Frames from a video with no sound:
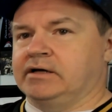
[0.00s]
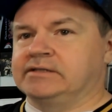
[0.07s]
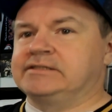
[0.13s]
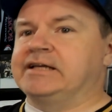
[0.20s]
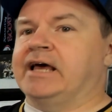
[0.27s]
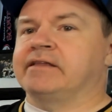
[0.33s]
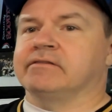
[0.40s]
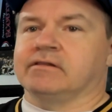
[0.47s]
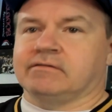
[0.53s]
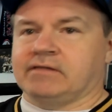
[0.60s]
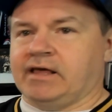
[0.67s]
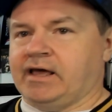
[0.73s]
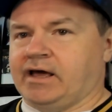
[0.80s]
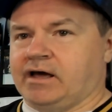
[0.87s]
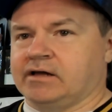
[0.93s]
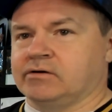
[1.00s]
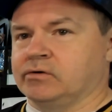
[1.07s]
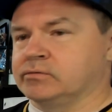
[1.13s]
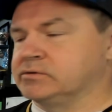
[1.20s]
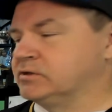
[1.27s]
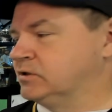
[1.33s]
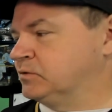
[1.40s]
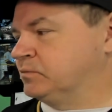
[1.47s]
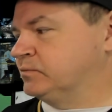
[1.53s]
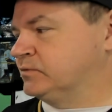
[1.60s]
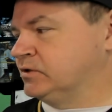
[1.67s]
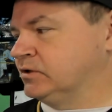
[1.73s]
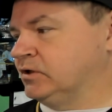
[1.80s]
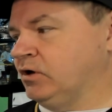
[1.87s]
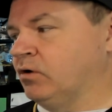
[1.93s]
debt that they had owed to
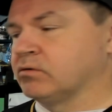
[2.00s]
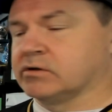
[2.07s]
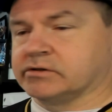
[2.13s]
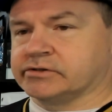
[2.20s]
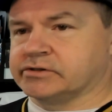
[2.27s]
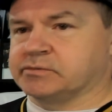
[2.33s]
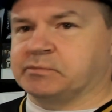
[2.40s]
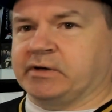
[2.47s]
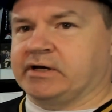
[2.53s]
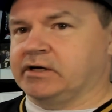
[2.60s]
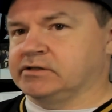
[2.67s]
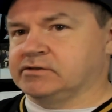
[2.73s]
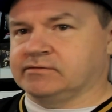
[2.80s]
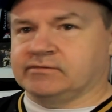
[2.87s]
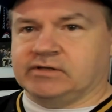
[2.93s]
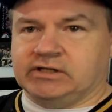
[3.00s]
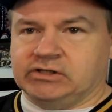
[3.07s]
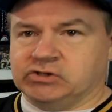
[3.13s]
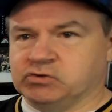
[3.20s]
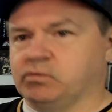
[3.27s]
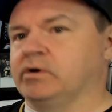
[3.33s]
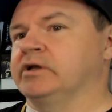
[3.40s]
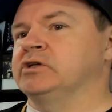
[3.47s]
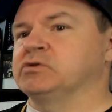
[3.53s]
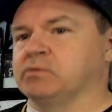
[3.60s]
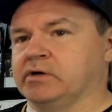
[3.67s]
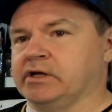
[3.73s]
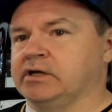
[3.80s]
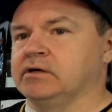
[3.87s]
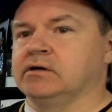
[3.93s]
the owners because of the
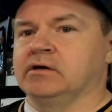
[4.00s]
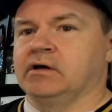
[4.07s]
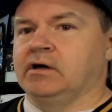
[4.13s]
2020